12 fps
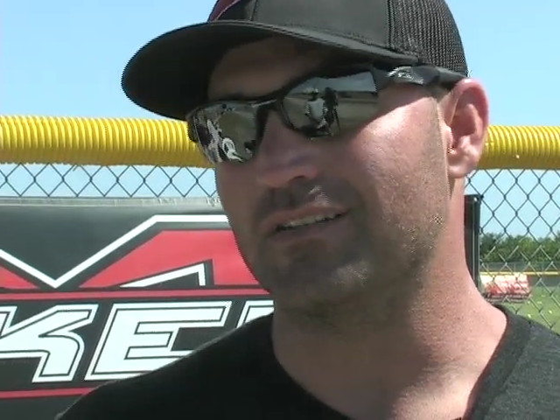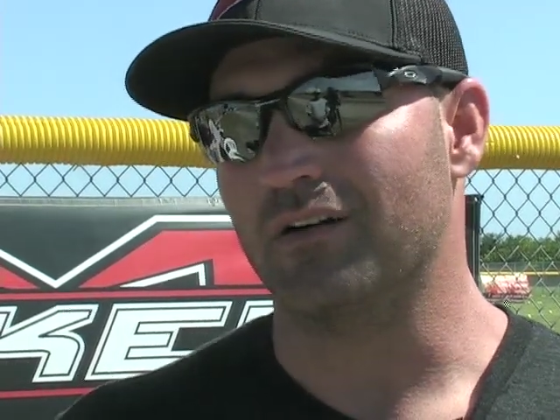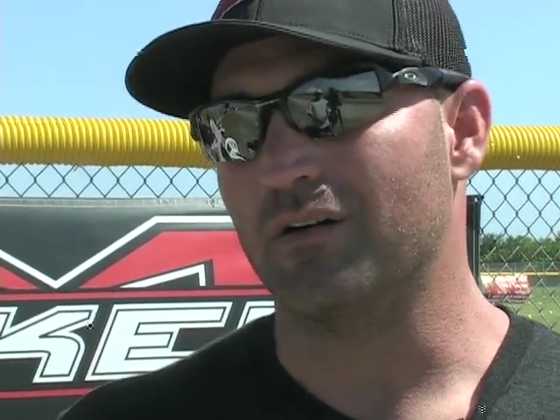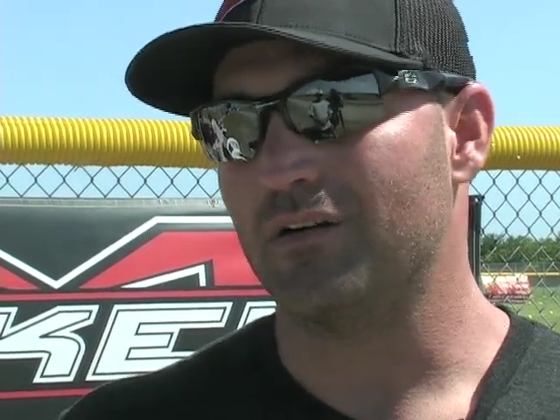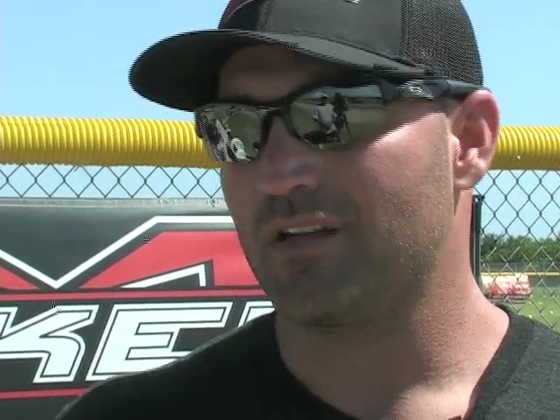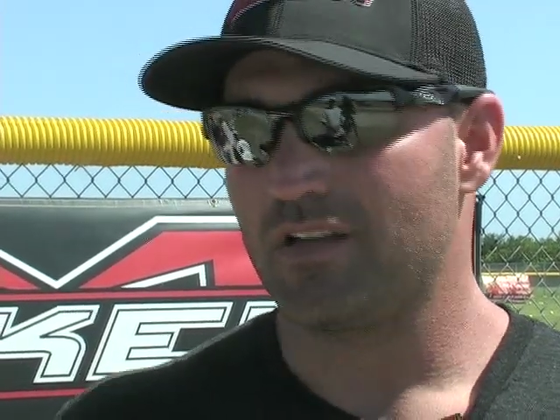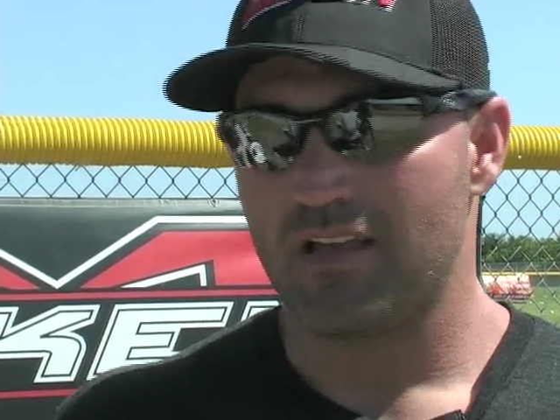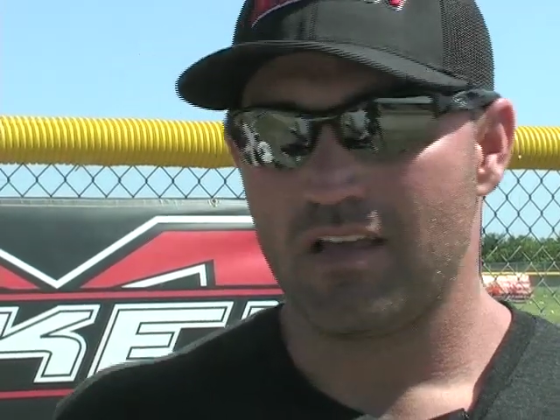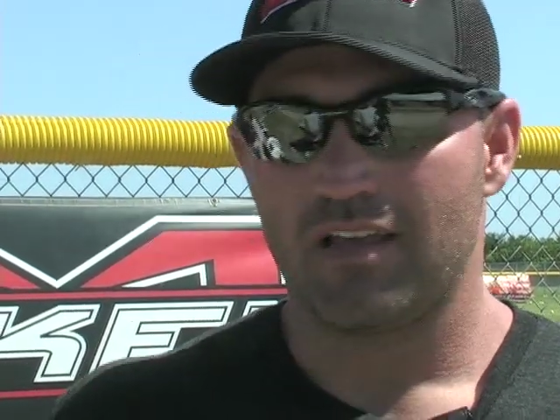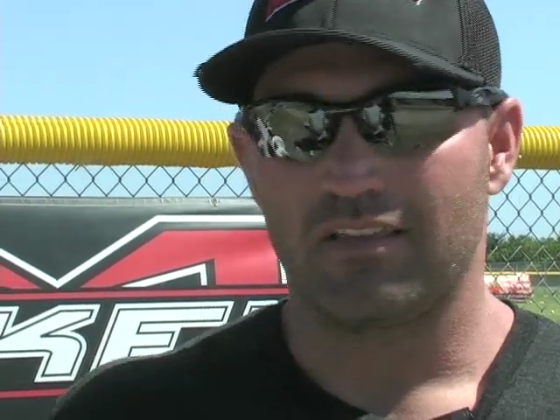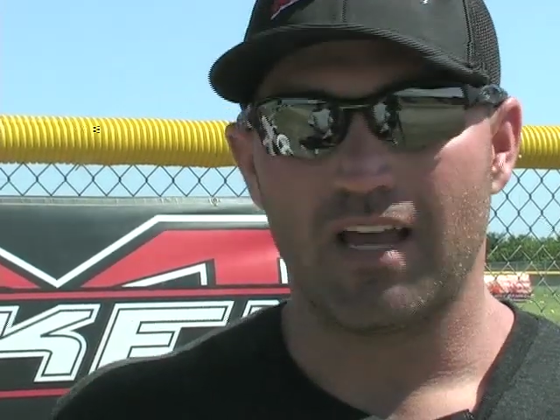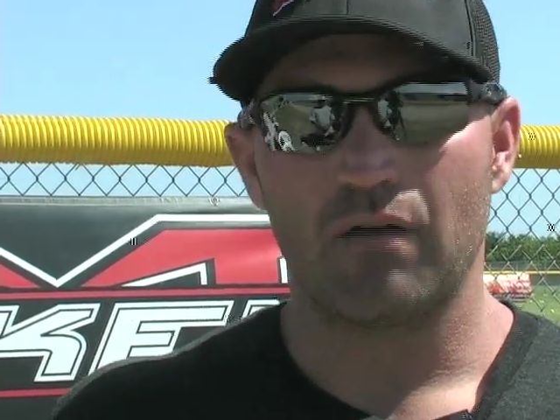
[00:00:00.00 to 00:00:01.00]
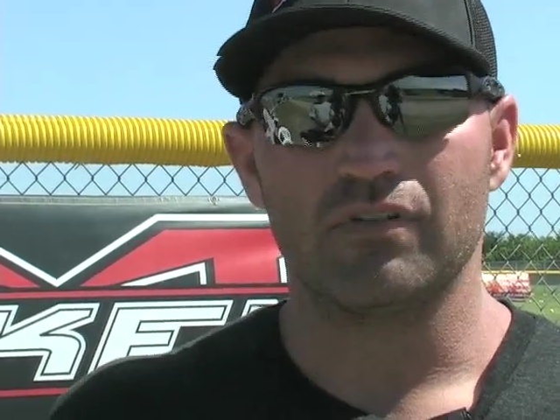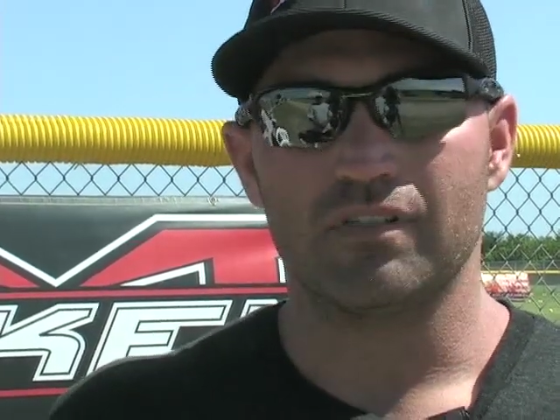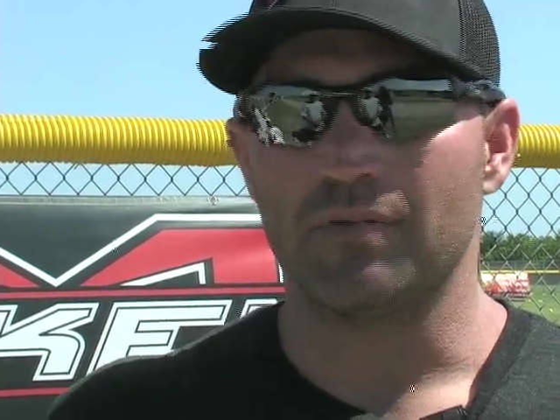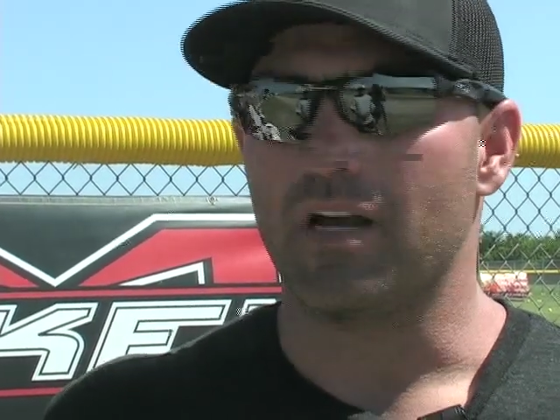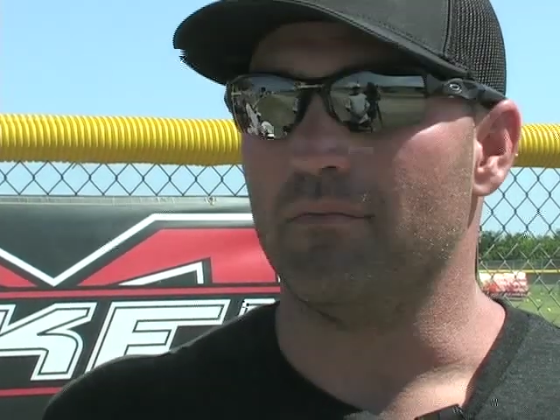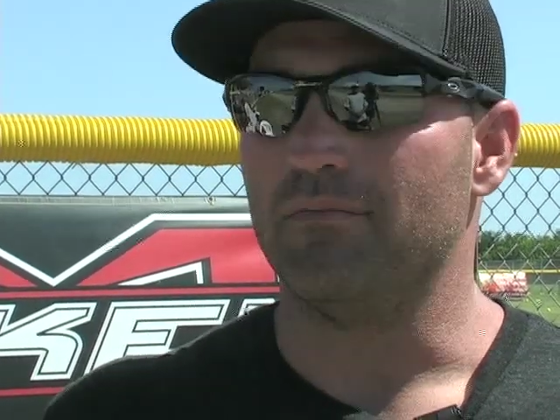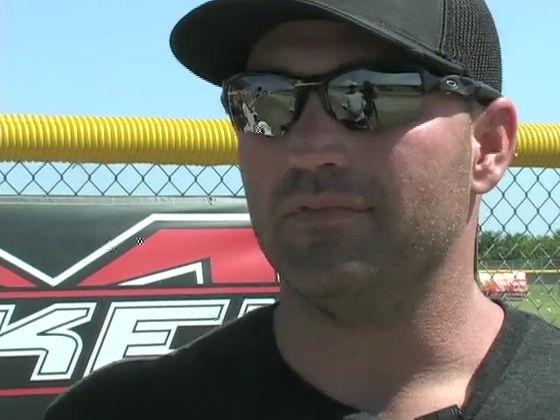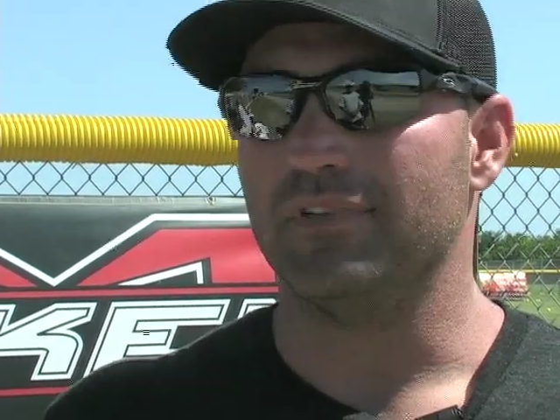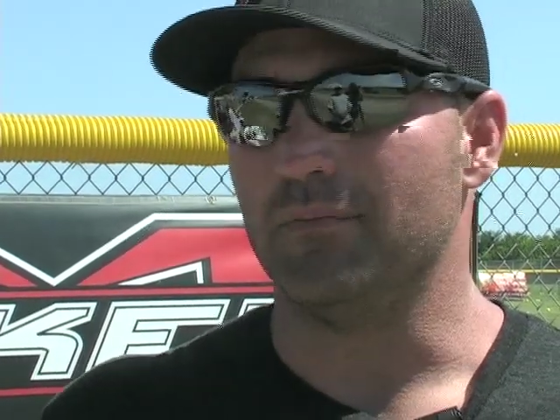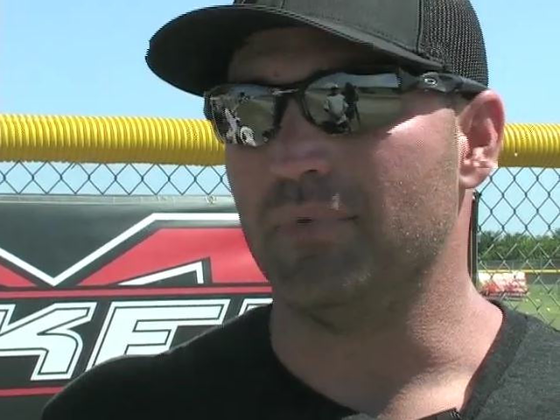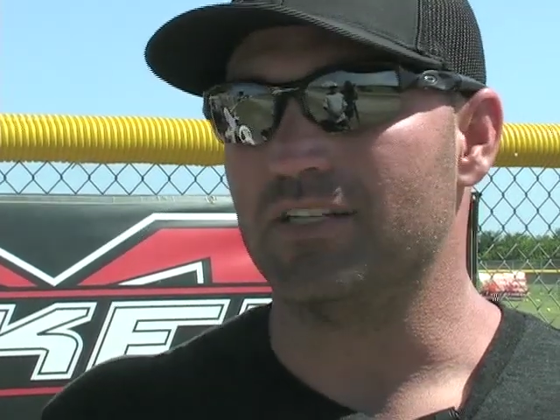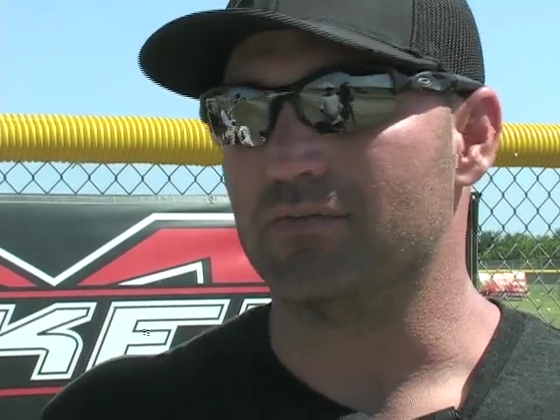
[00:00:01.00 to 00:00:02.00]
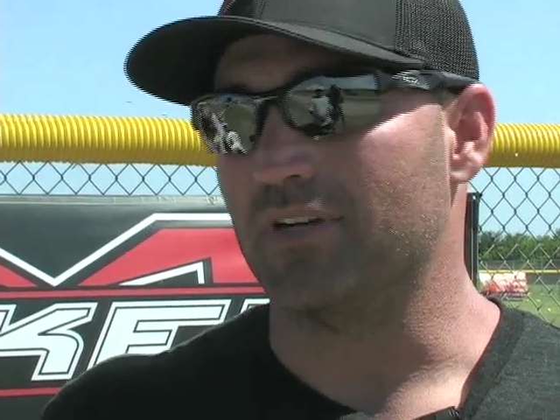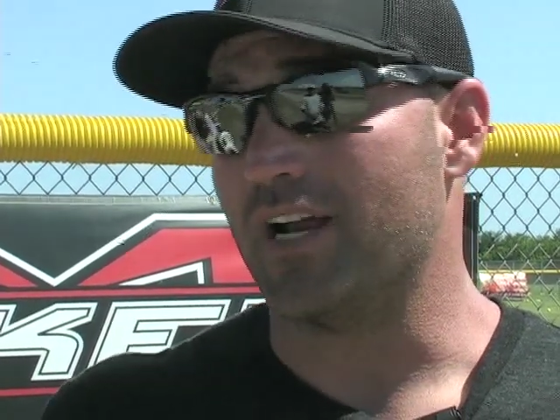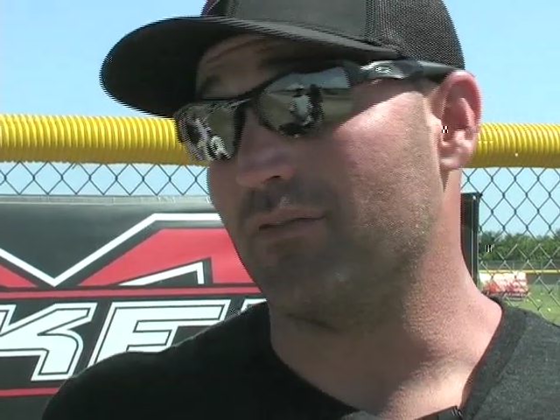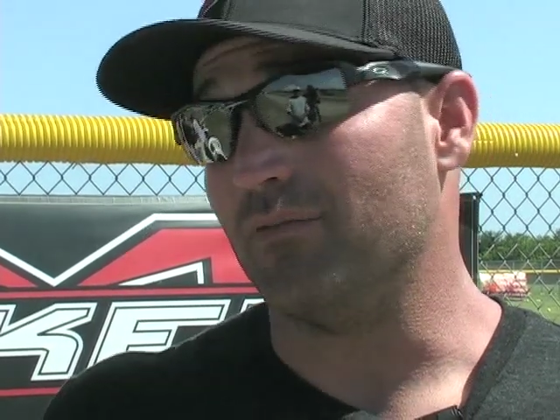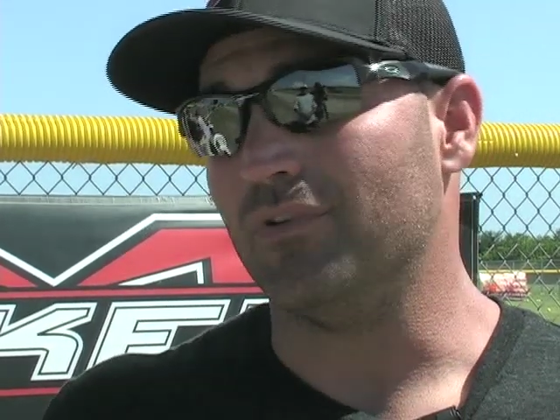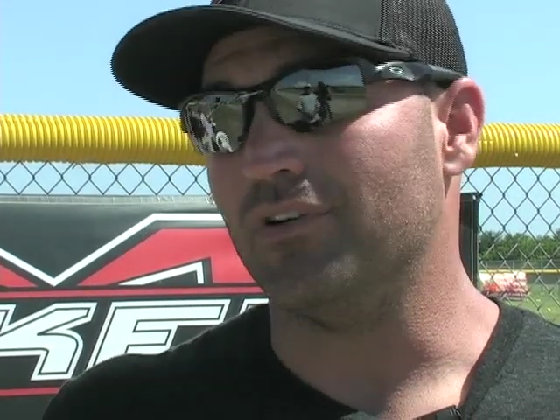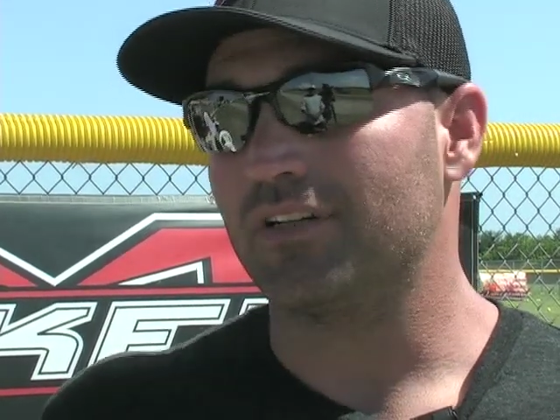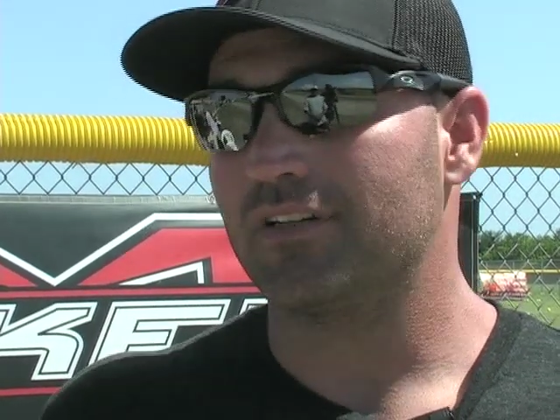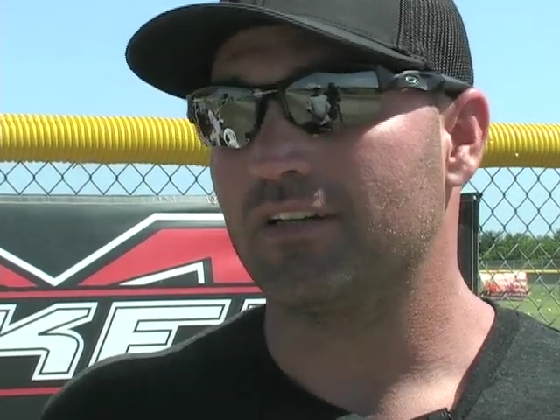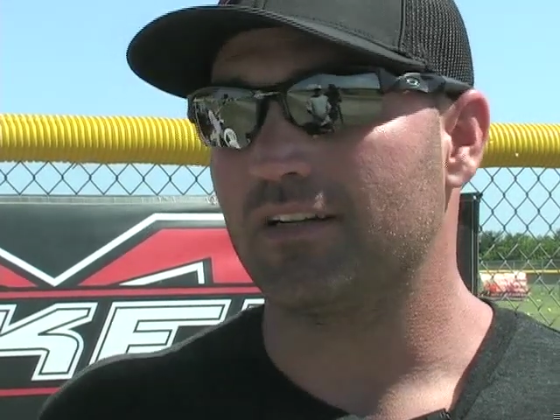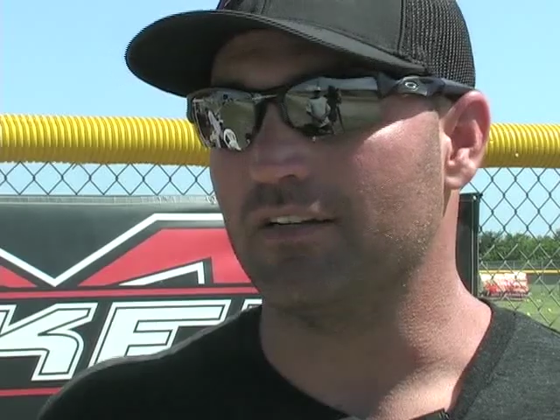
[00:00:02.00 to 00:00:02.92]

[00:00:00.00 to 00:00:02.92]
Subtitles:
So that was the best one I ever won.